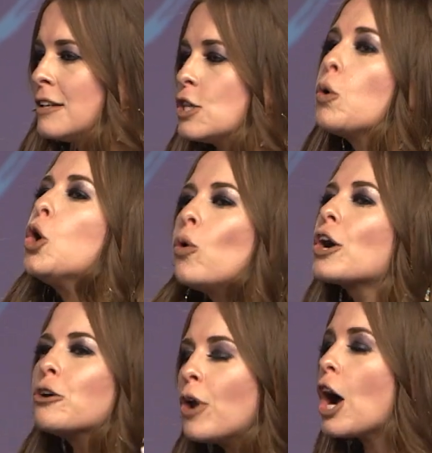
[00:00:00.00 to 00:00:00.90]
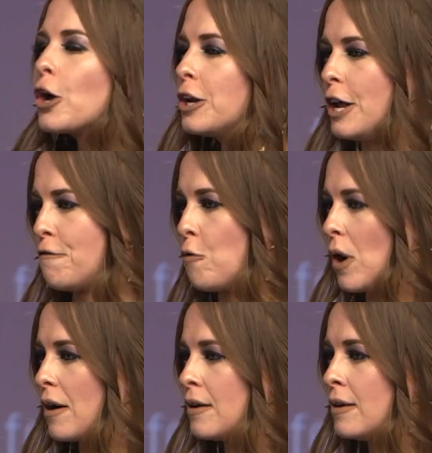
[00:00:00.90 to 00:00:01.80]
So who are you not good enough
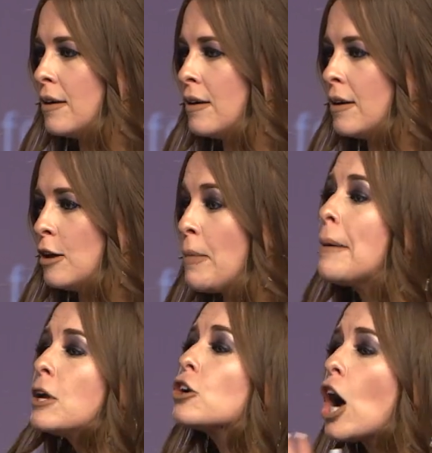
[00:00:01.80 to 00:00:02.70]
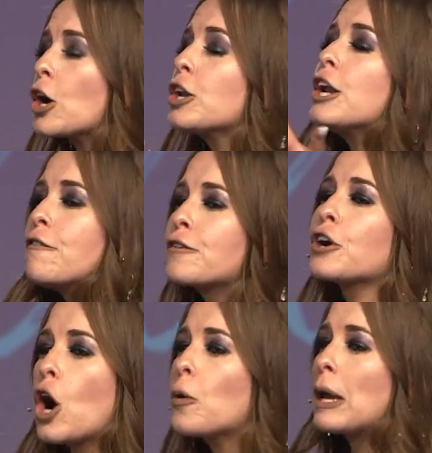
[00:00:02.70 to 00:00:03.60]
for? Maybe you're not good enough for
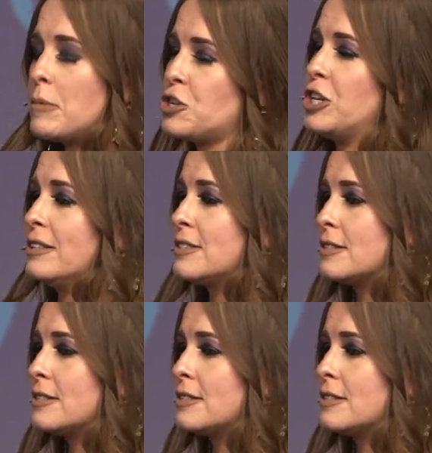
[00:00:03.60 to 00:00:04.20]
your own ambitions.